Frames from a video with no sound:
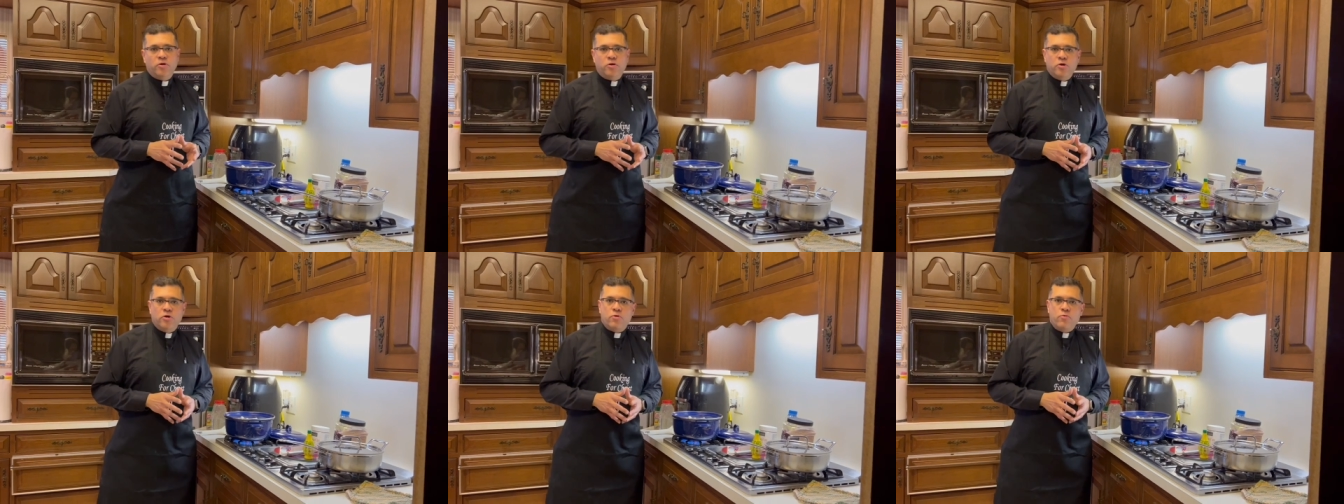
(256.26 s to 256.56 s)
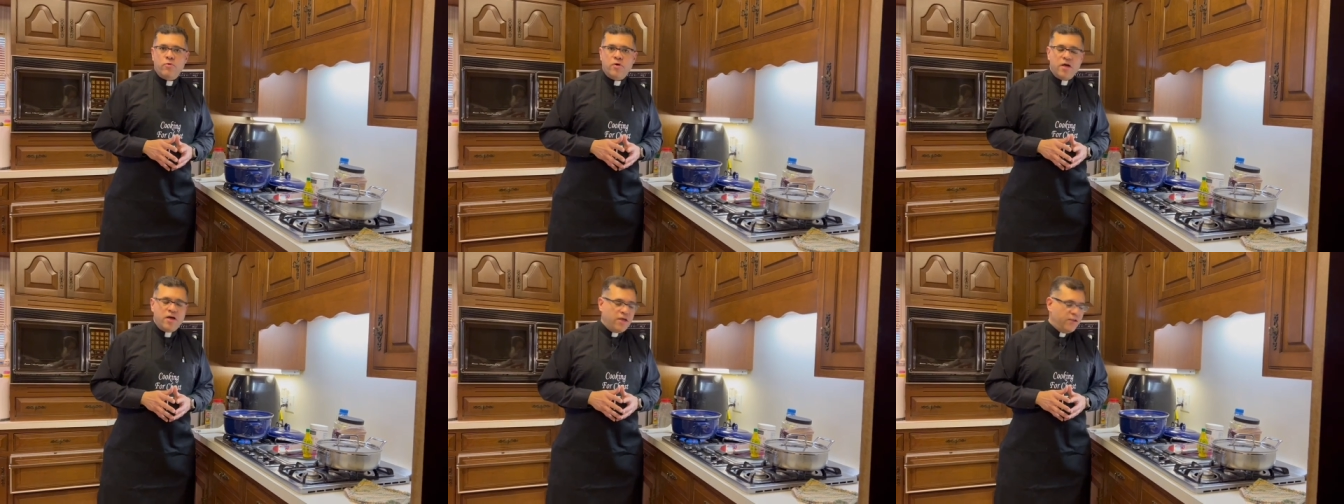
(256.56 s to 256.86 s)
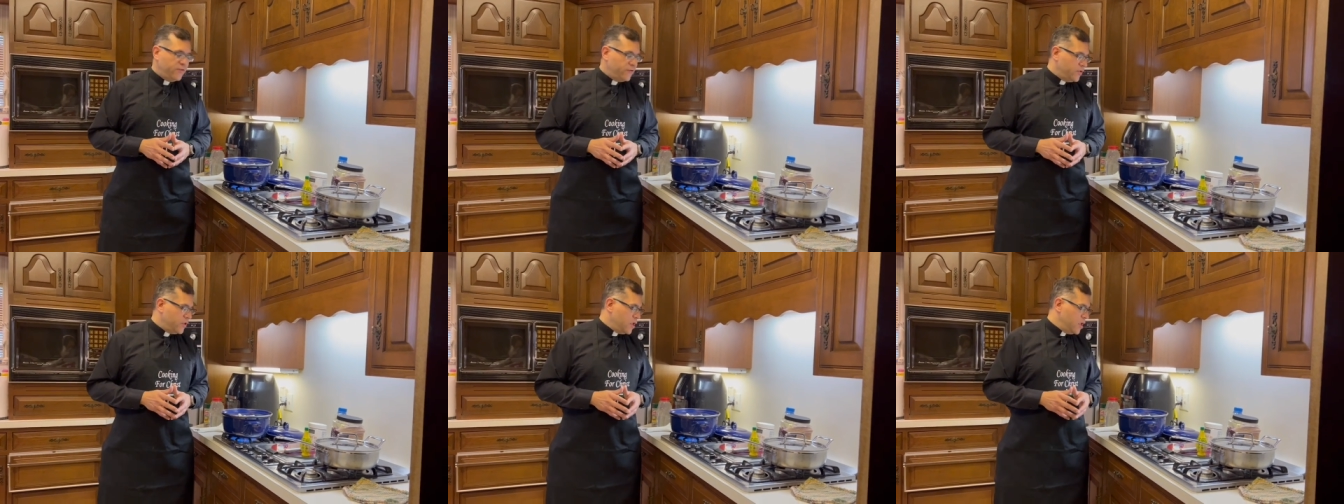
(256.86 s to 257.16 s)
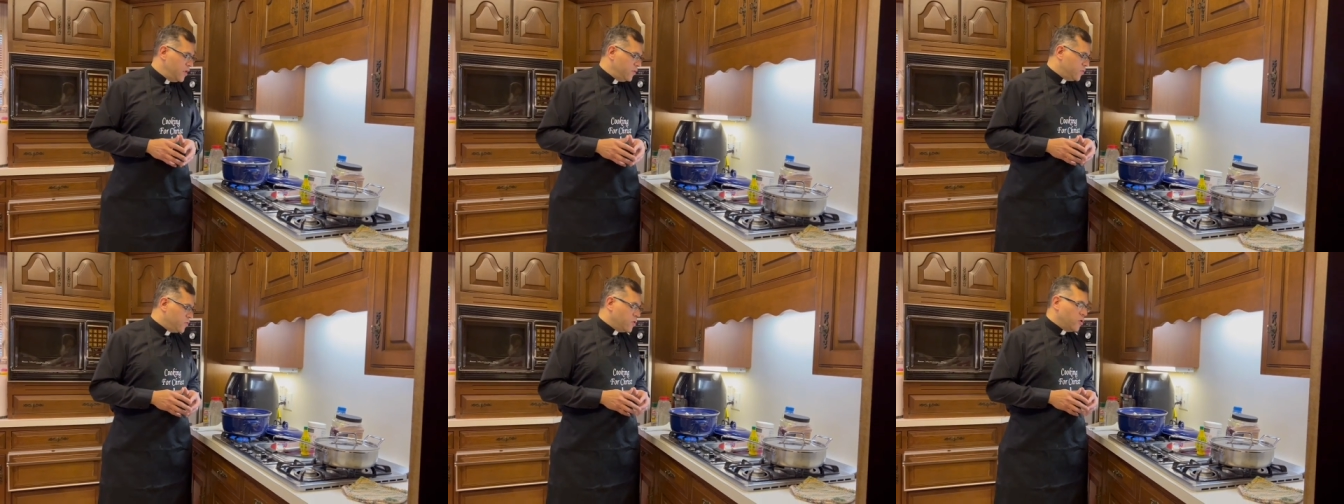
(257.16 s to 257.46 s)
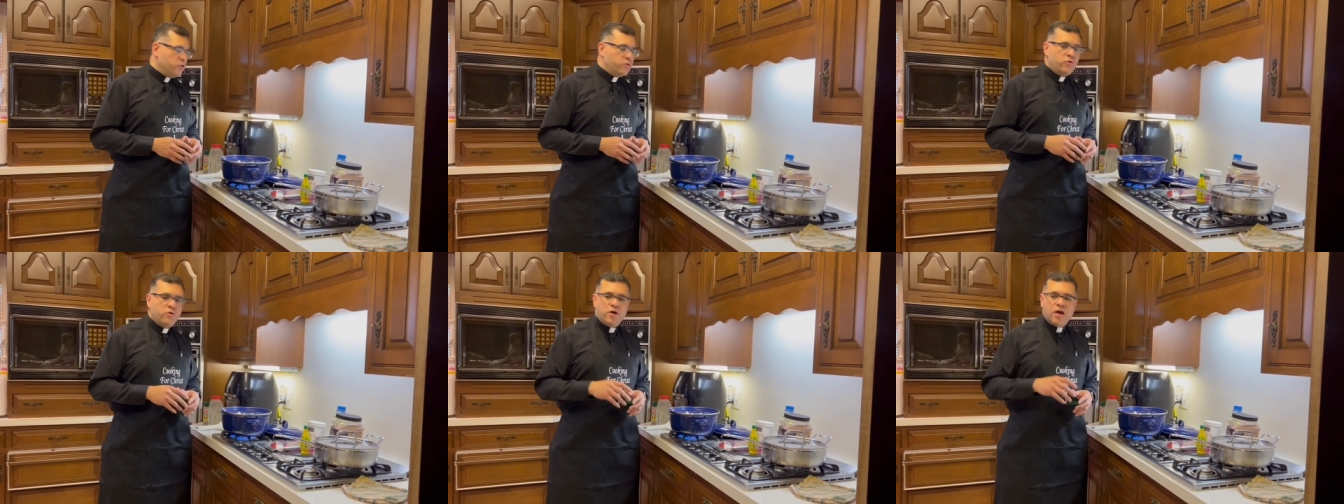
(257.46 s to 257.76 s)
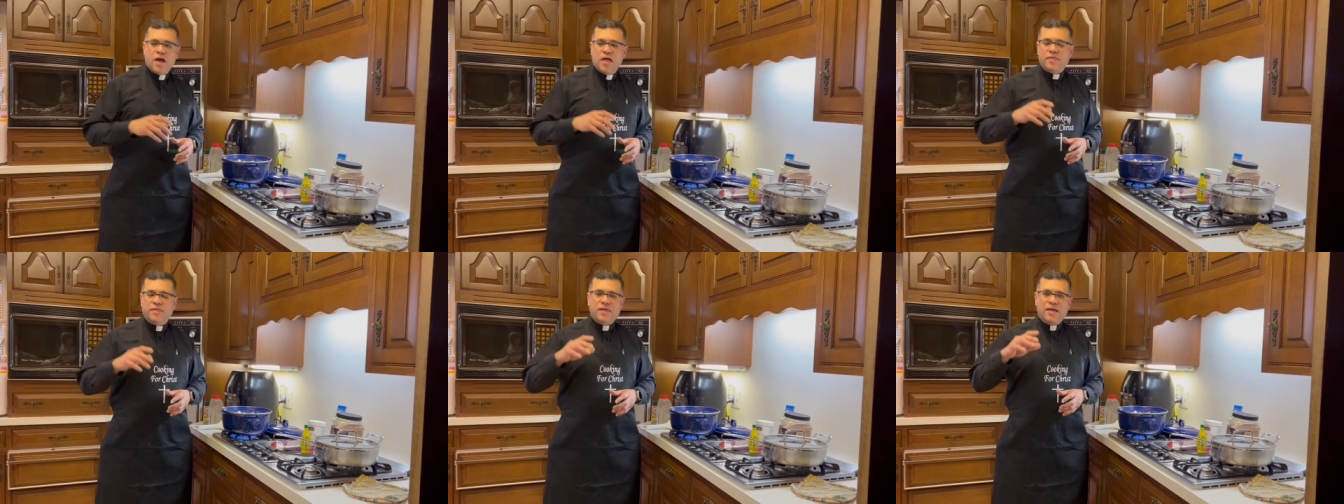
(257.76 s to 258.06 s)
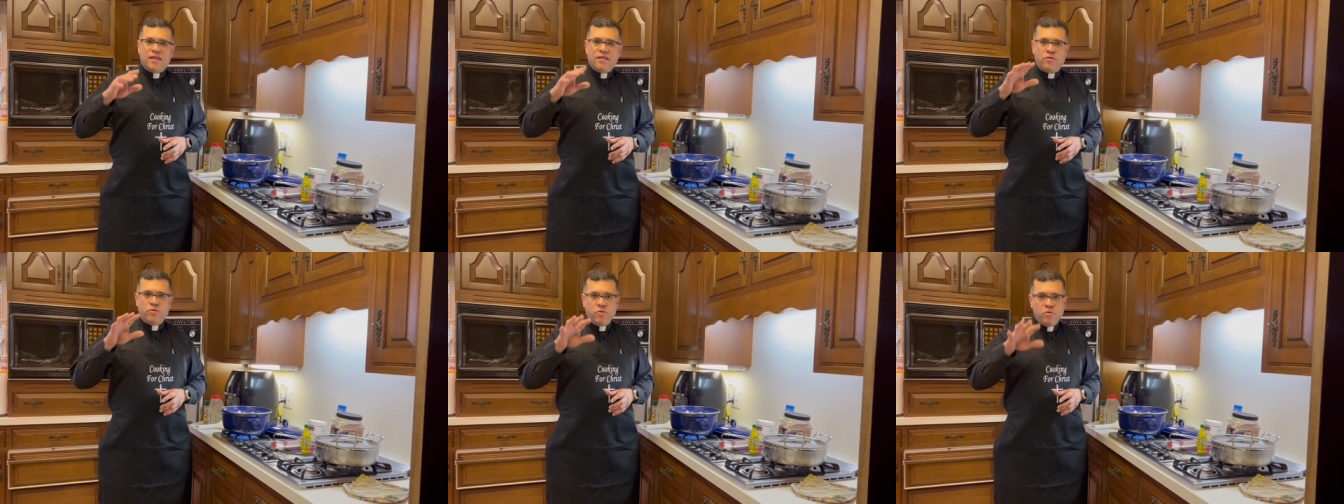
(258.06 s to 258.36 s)
do is going to get
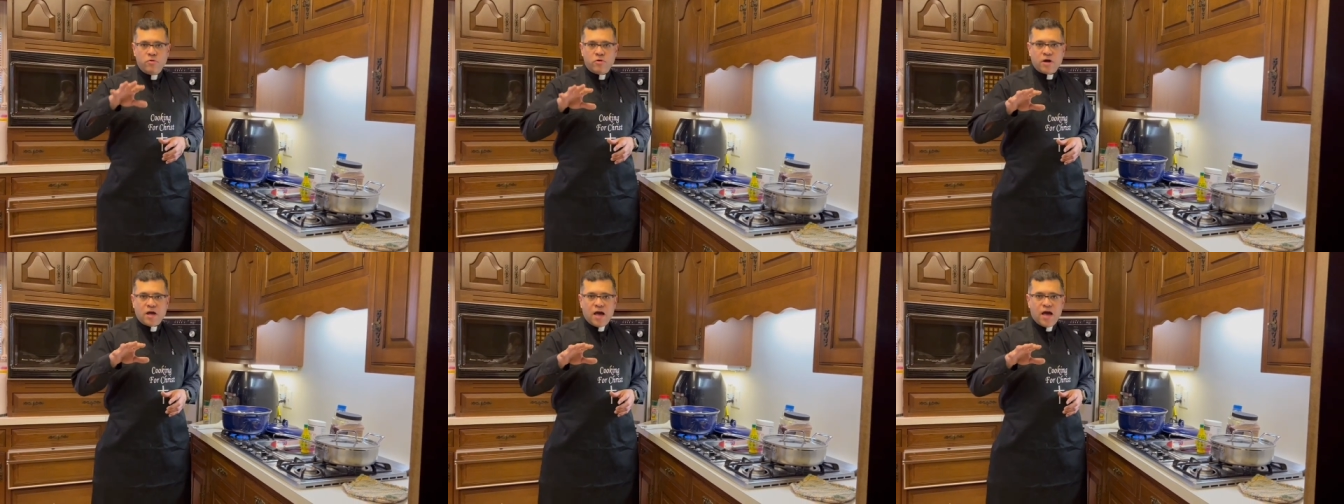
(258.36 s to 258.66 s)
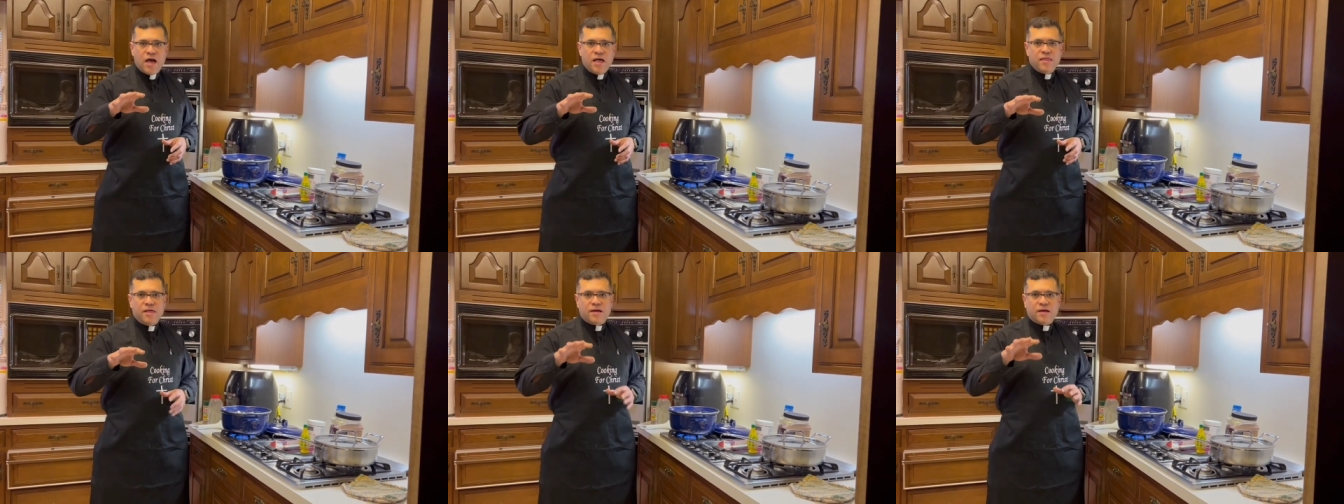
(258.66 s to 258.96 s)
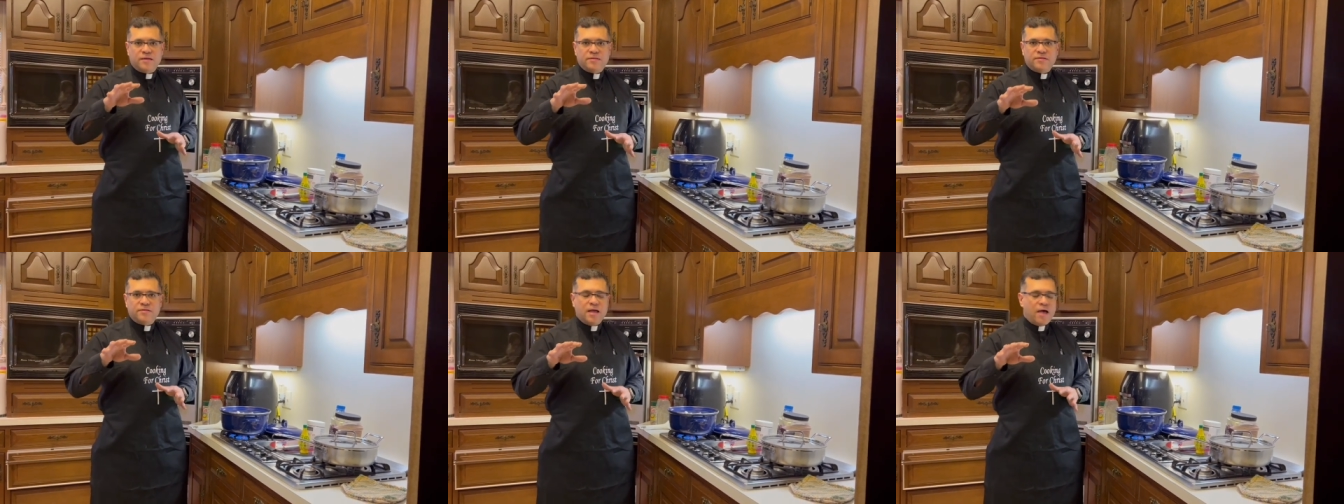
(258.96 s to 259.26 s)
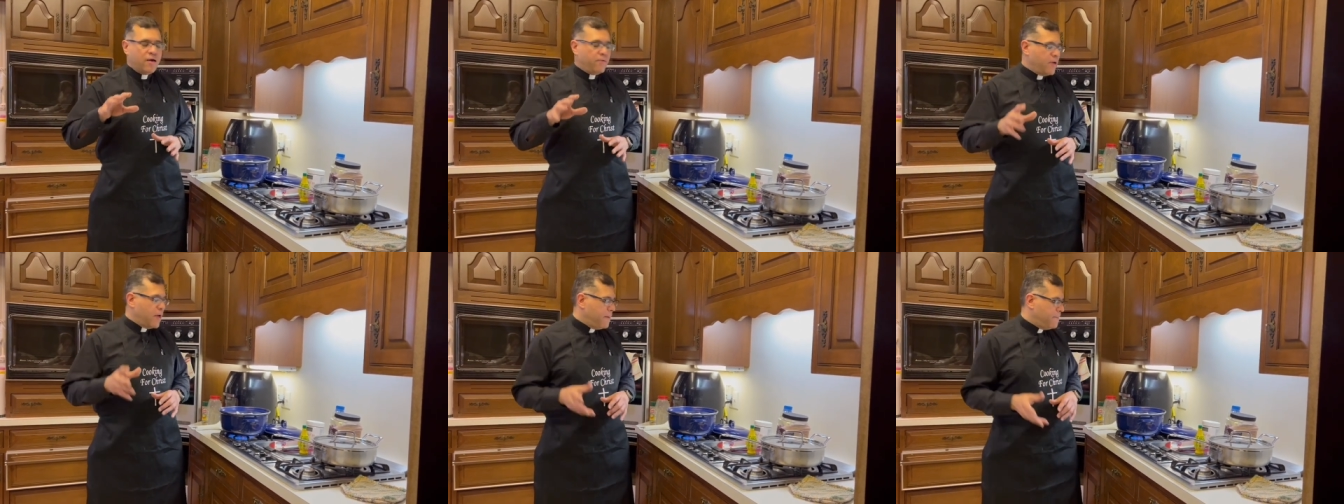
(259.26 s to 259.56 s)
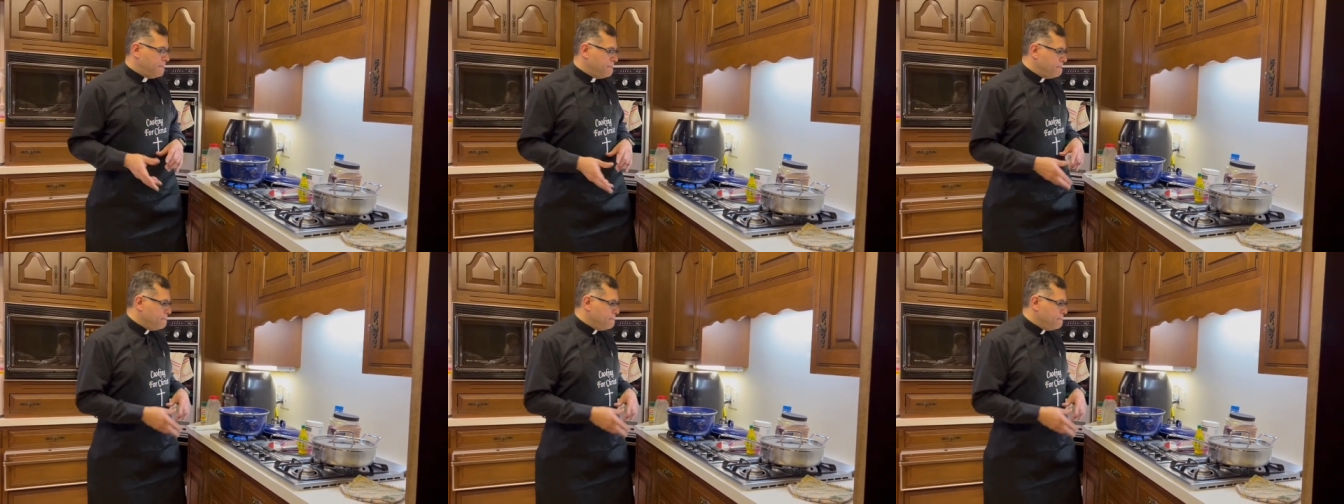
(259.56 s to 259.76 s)
the yuca, the cassava,